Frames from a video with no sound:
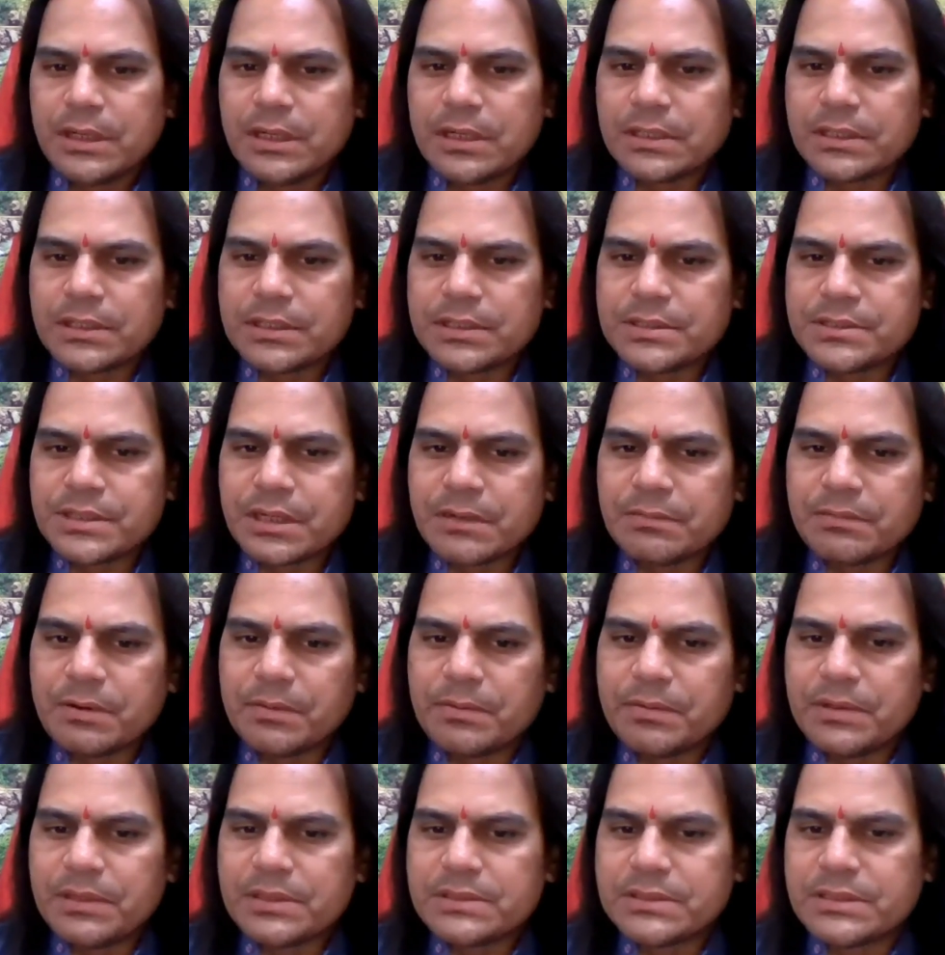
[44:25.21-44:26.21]
increased
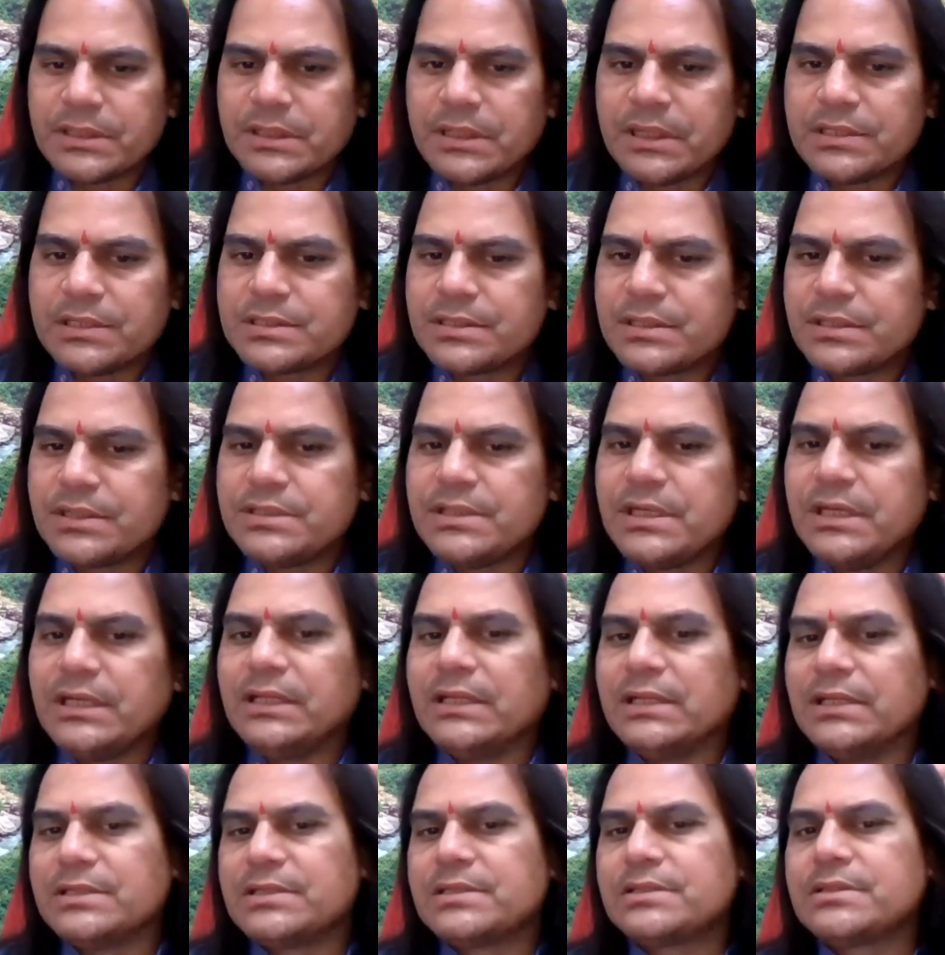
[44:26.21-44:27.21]
self-awareness, enhanced
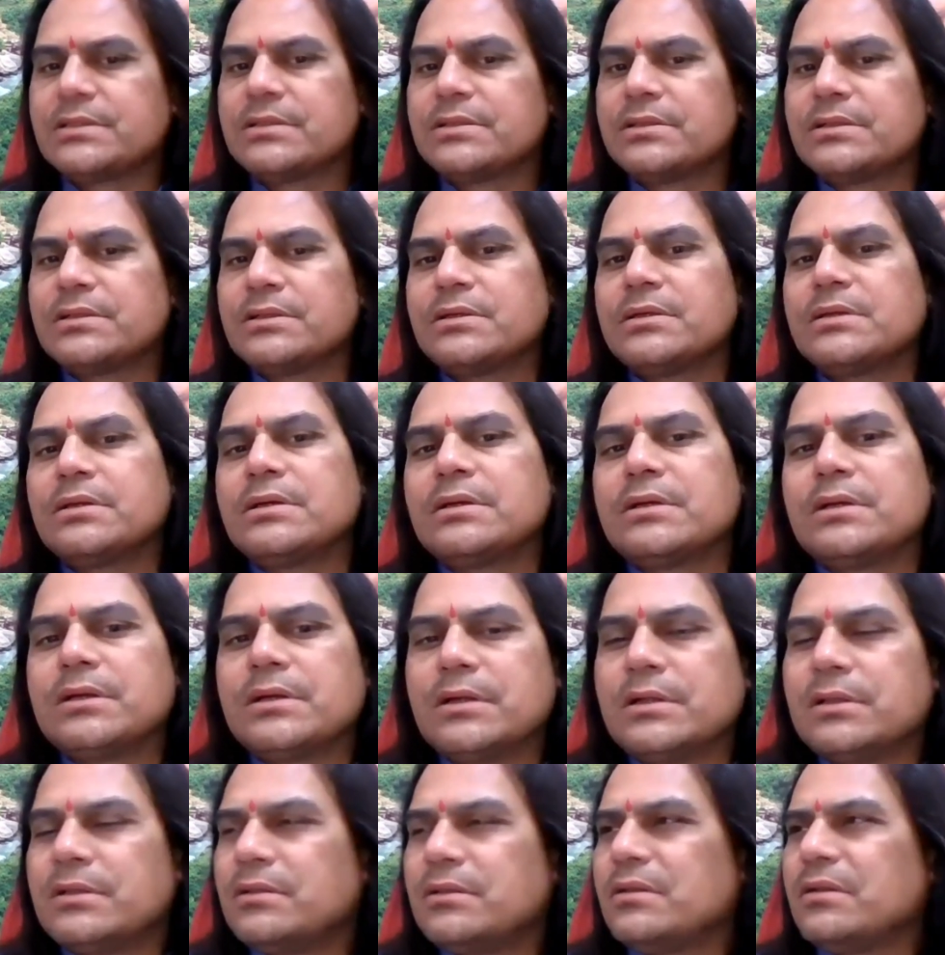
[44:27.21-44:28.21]
resilience.
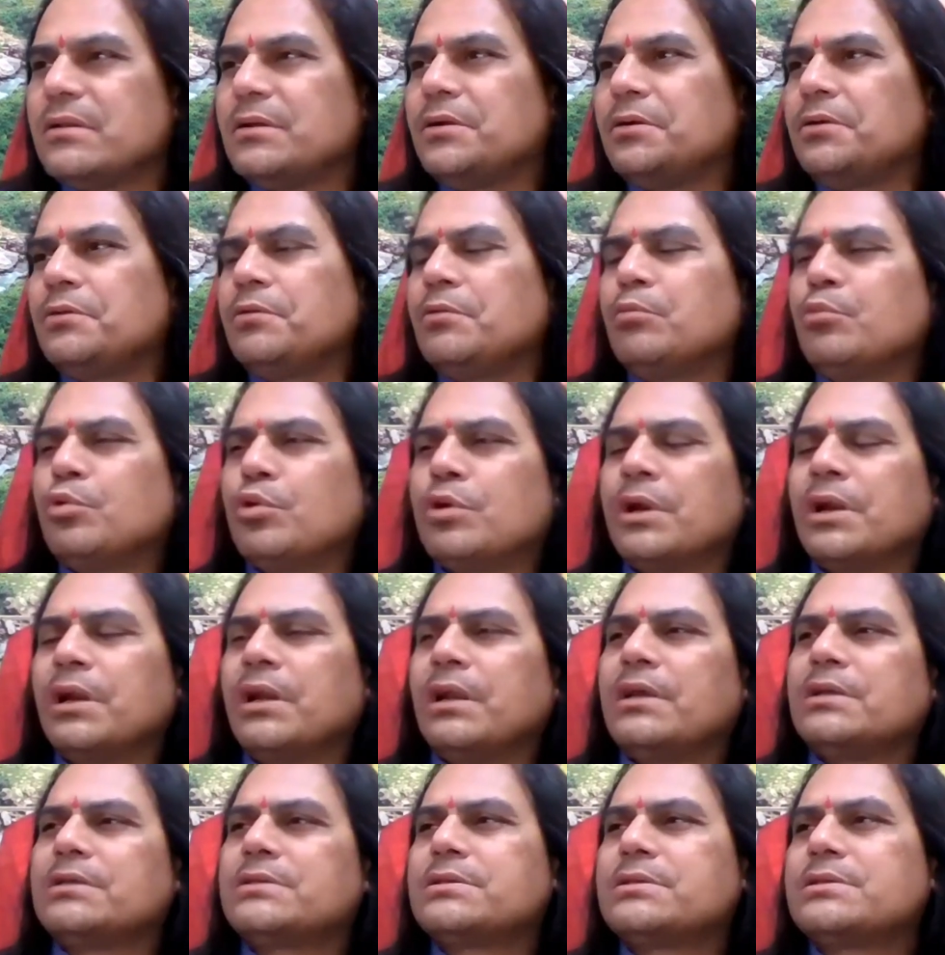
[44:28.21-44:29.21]
More
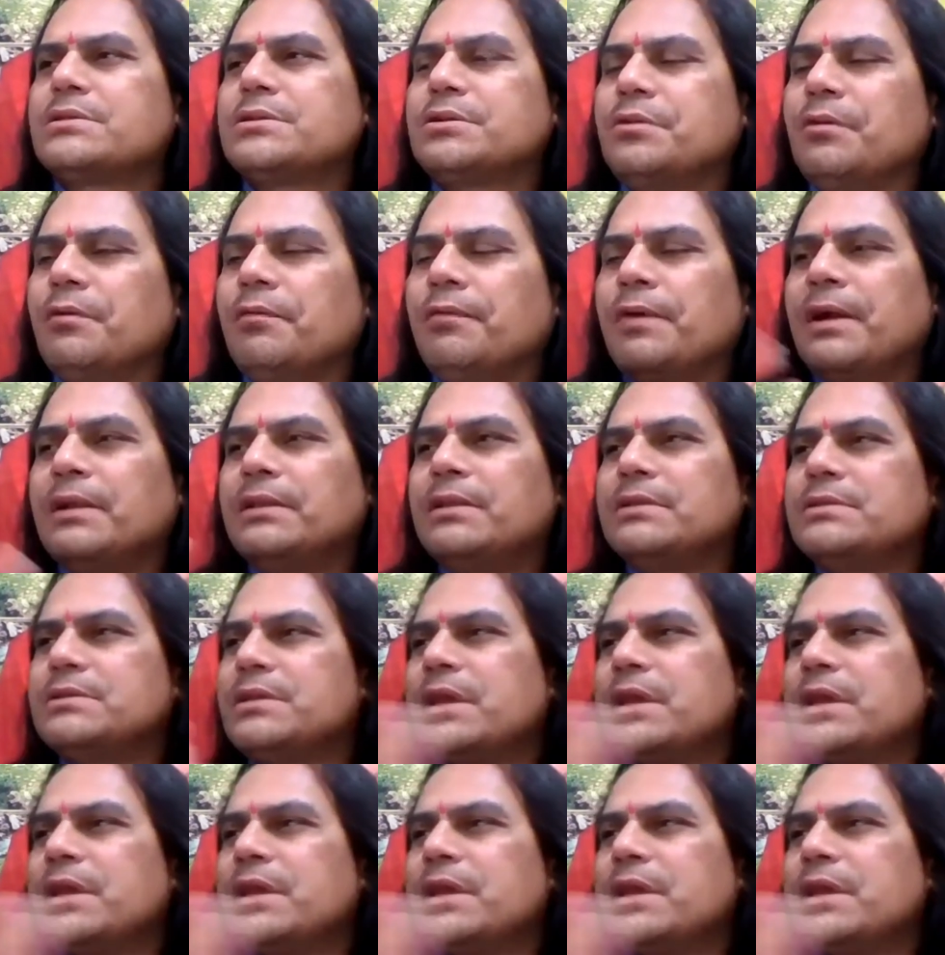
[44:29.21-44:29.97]
or less, you'll find